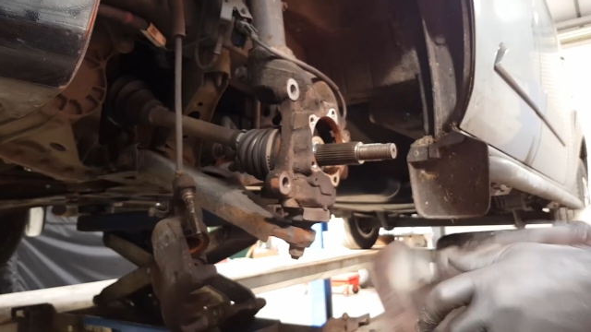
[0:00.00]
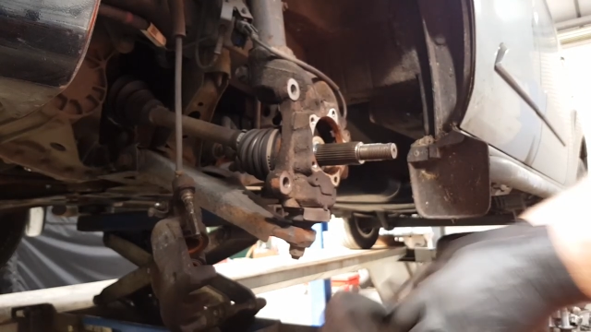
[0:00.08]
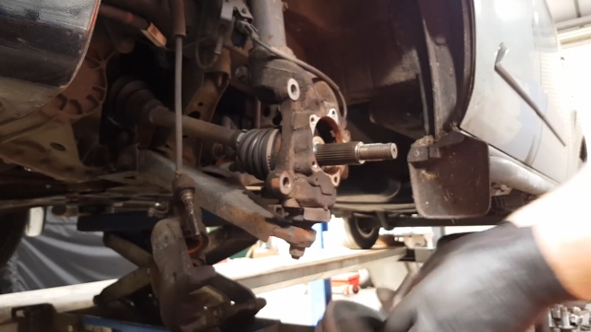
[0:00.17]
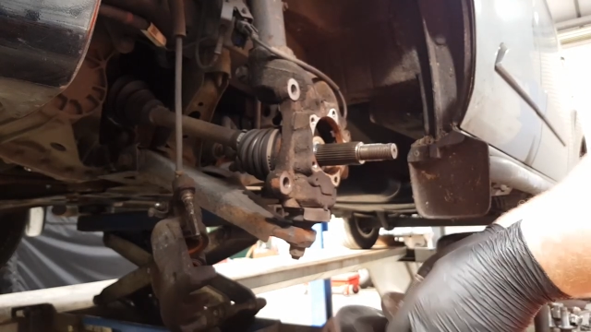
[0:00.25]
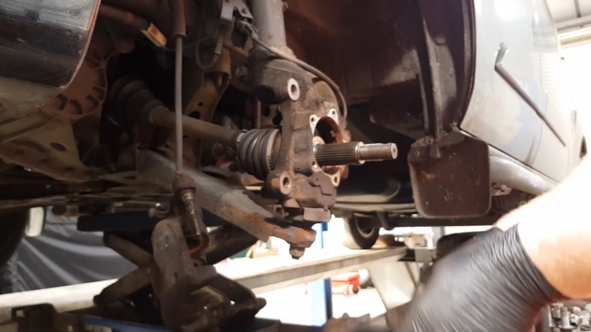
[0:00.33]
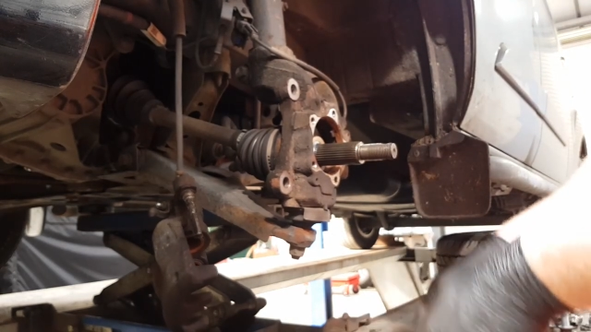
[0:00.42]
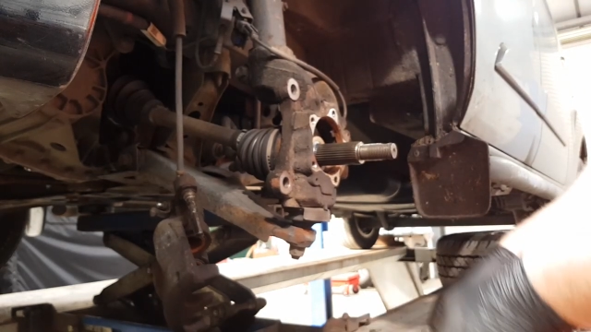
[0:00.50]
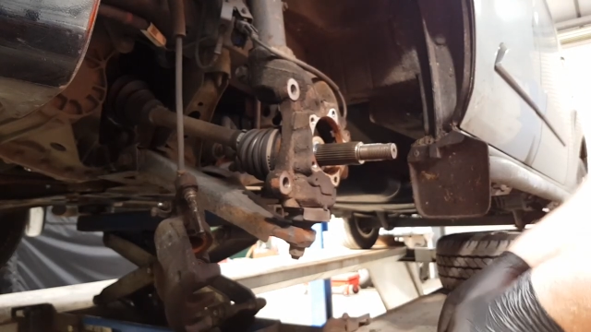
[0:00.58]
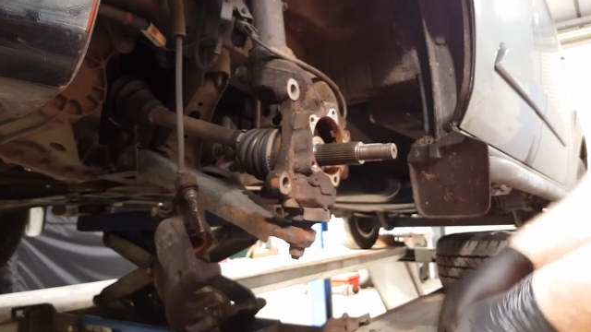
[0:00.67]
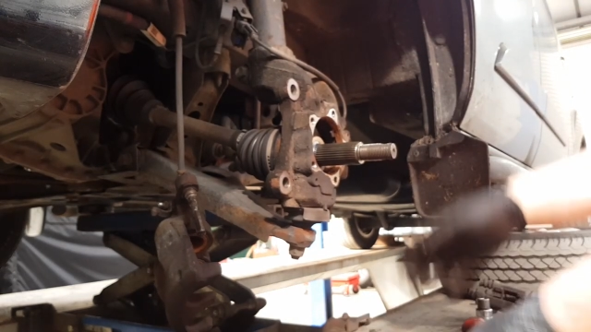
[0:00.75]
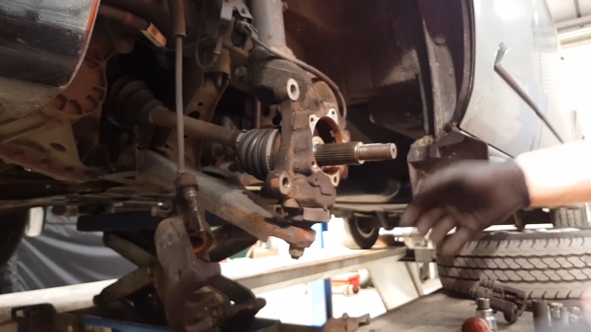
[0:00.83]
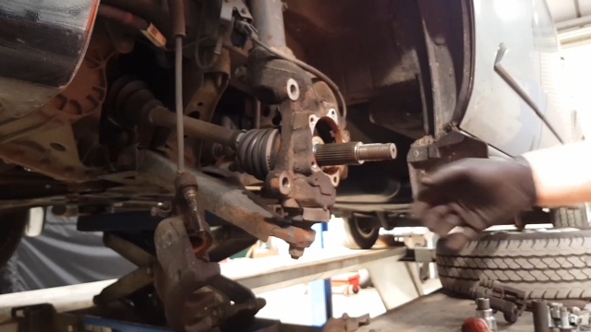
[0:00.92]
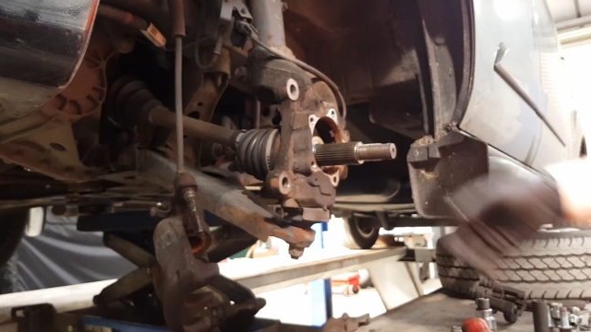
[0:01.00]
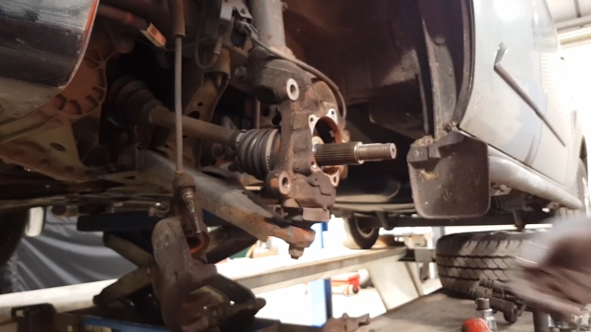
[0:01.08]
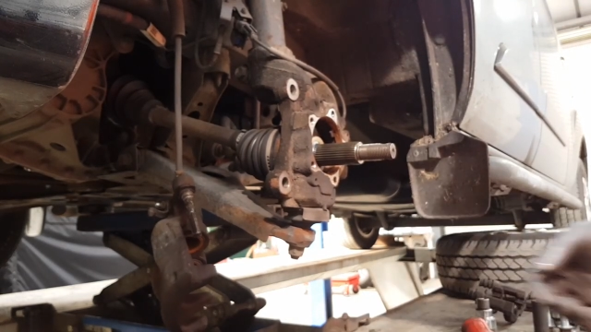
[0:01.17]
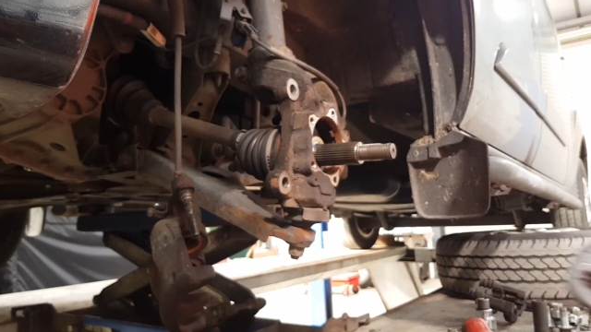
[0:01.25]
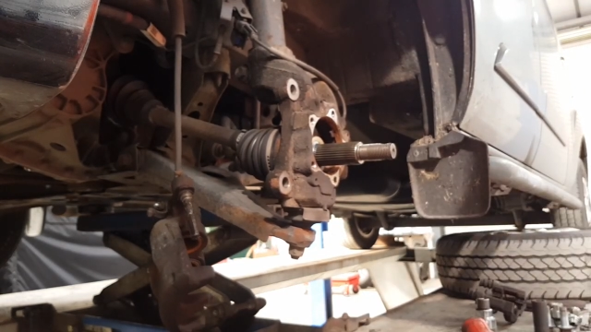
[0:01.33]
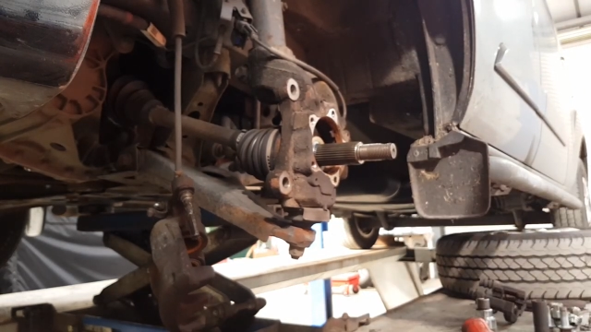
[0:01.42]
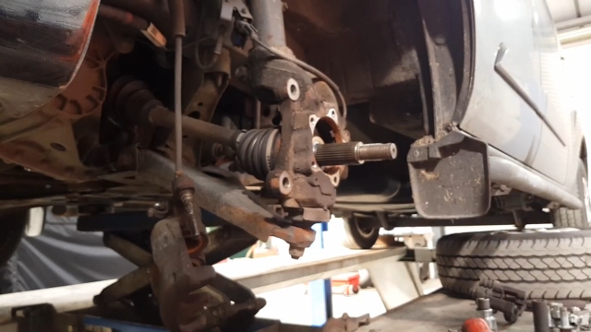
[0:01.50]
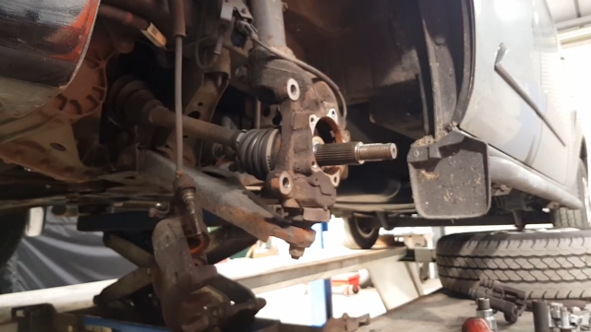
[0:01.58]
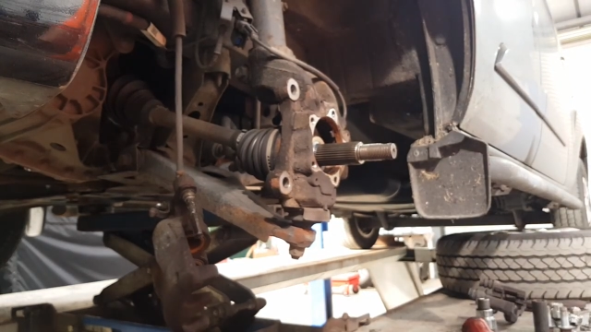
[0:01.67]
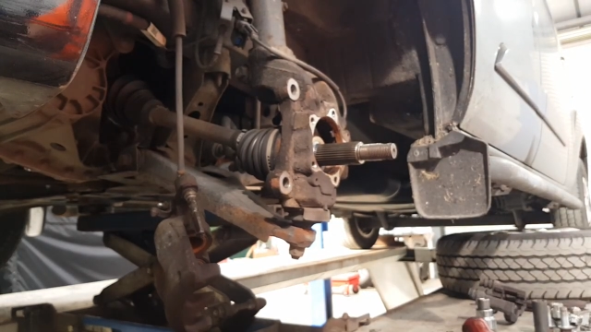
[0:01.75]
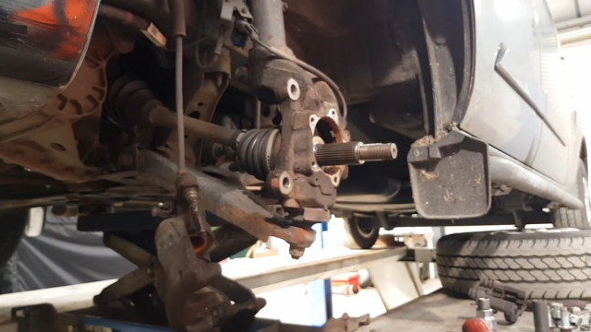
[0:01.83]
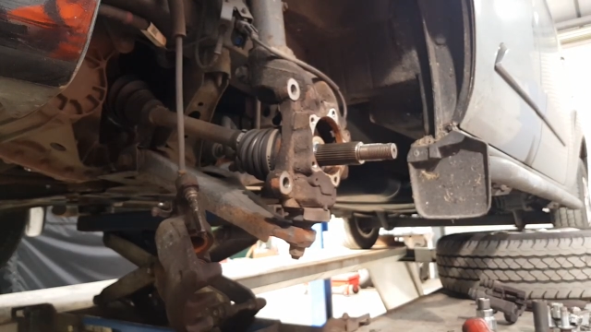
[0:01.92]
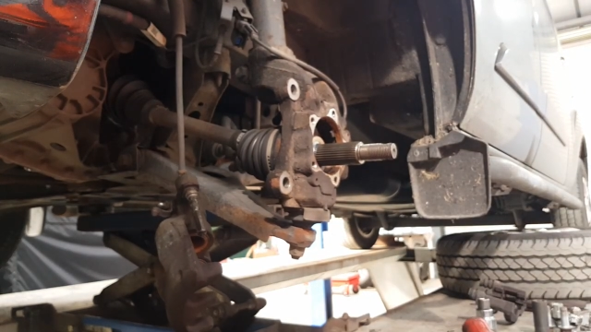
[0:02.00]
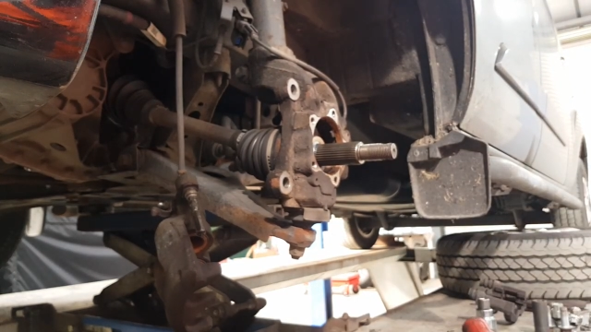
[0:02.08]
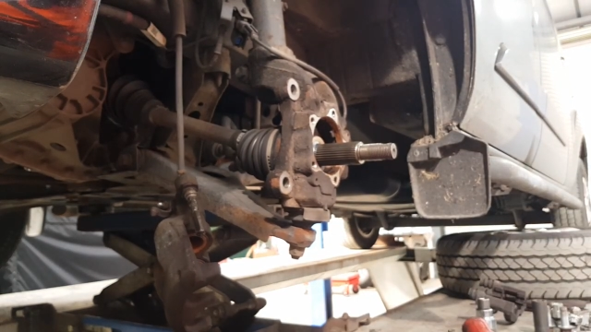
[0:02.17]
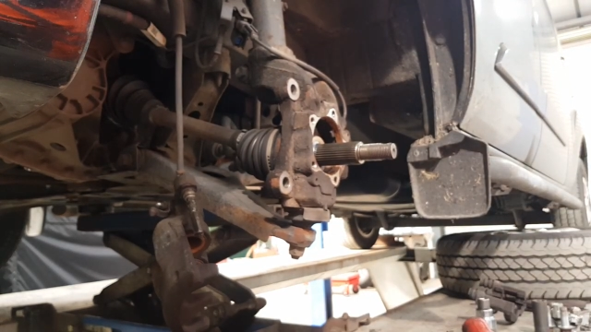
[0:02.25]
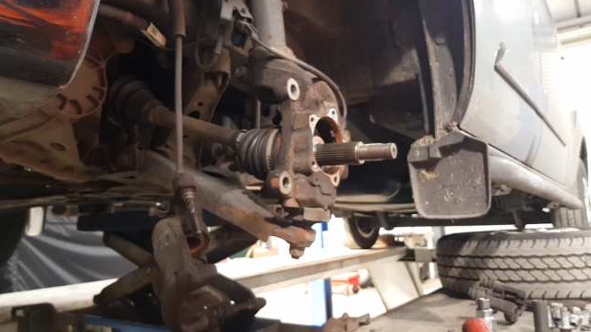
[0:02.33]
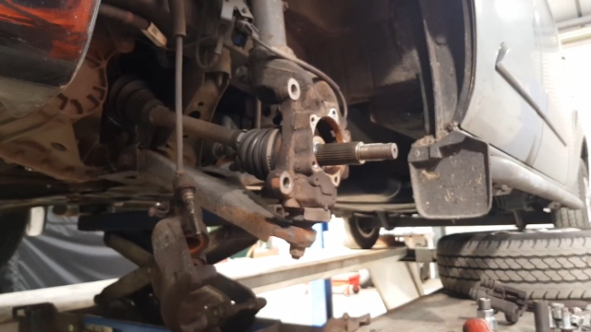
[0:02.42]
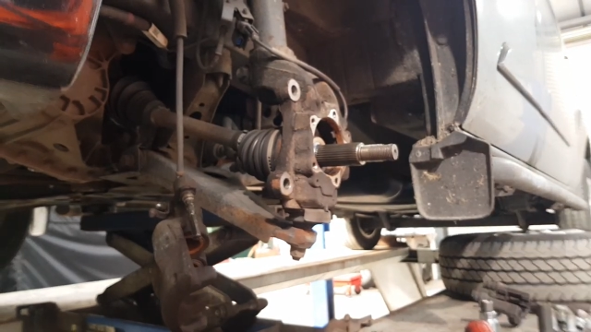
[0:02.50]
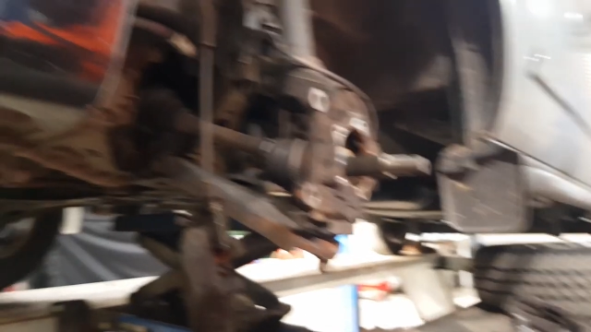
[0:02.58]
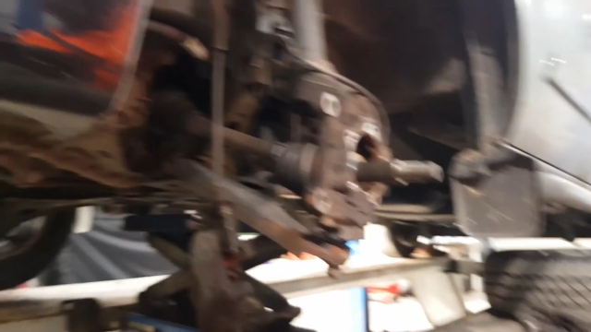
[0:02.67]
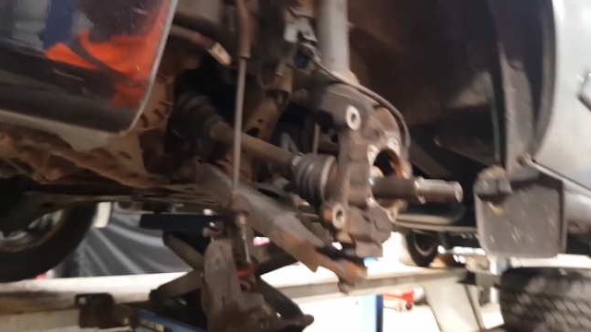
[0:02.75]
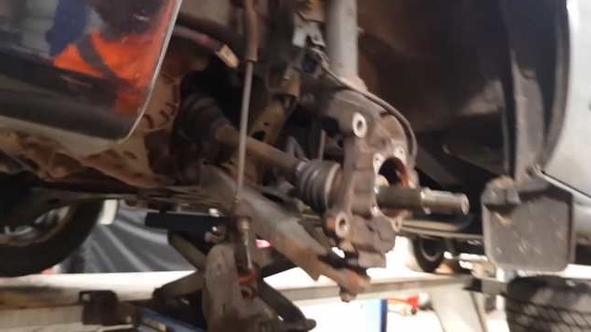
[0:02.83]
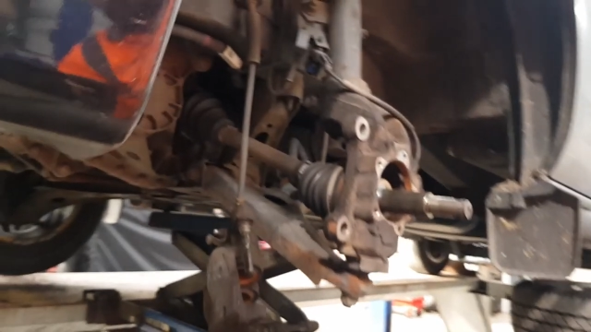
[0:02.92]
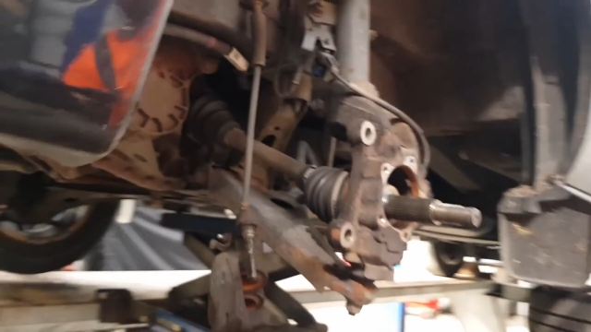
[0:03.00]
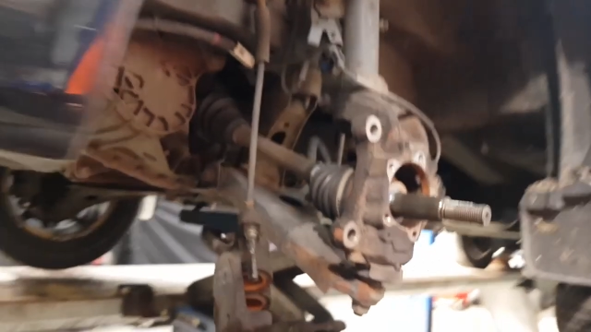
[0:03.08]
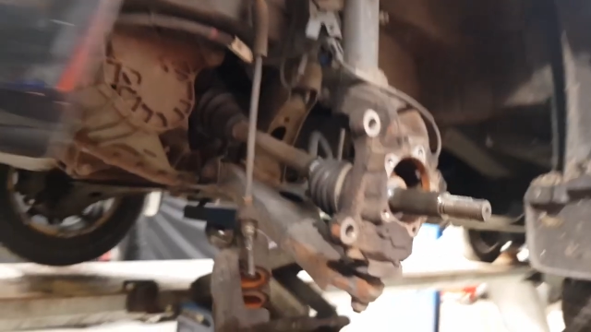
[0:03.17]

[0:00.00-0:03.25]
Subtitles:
No face is visible, so there are no lips to read.